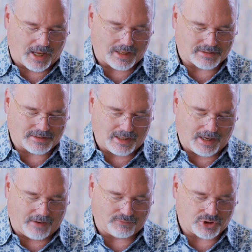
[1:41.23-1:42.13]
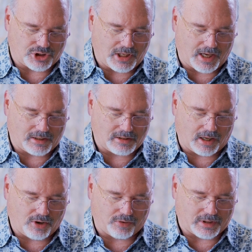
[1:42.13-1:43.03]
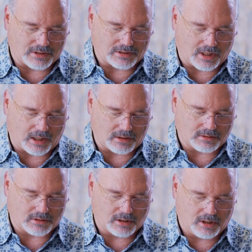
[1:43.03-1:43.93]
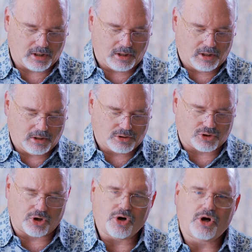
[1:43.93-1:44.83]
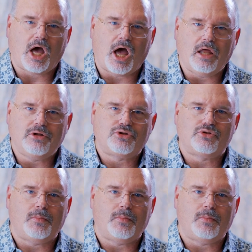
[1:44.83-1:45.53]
I said after she had done all these things, turn unto